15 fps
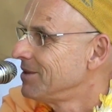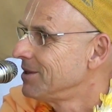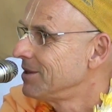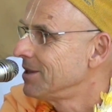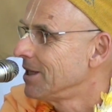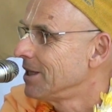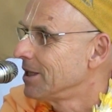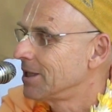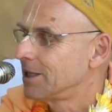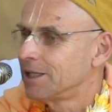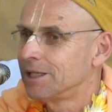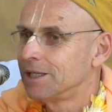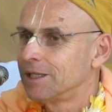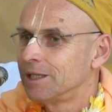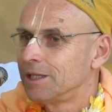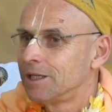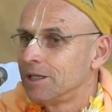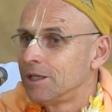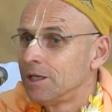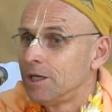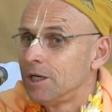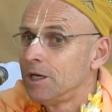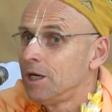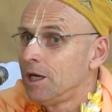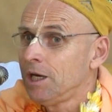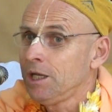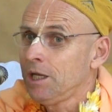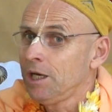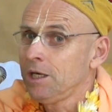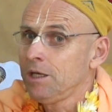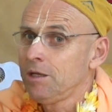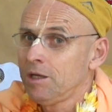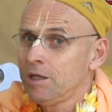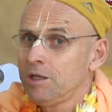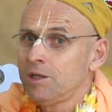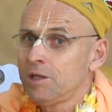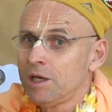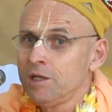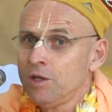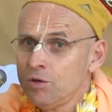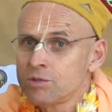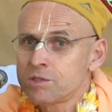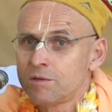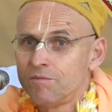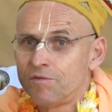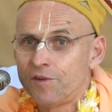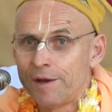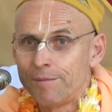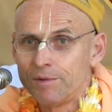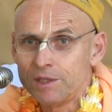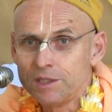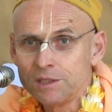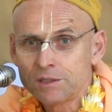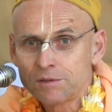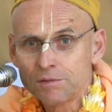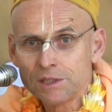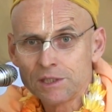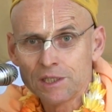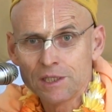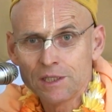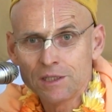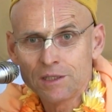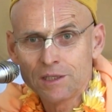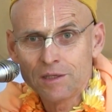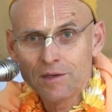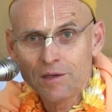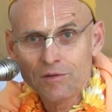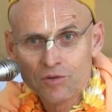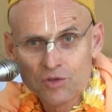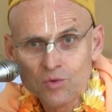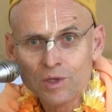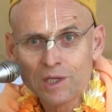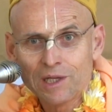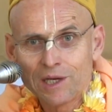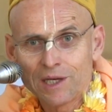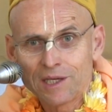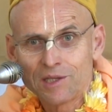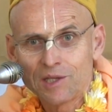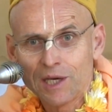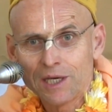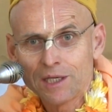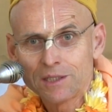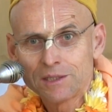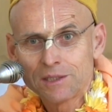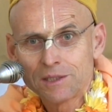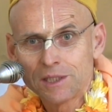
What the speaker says: It's like, and I know some families where they do it like that.